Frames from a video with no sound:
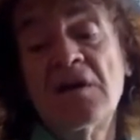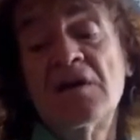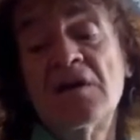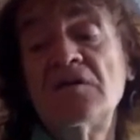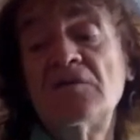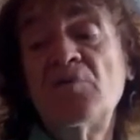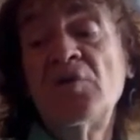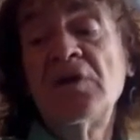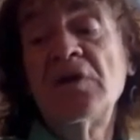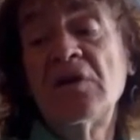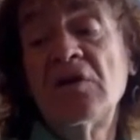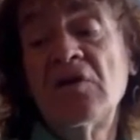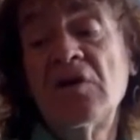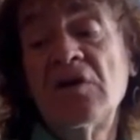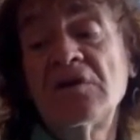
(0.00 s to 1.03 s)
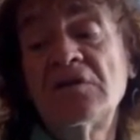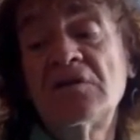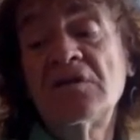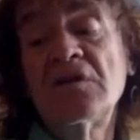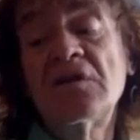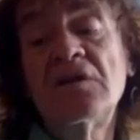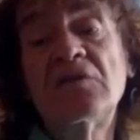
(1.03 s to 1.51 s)
is bringing
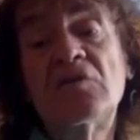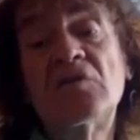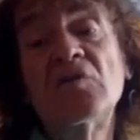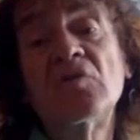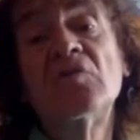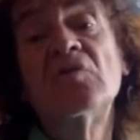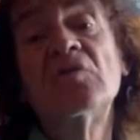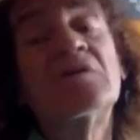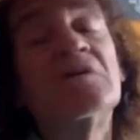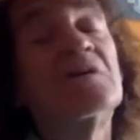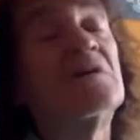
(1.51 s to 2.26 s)
us into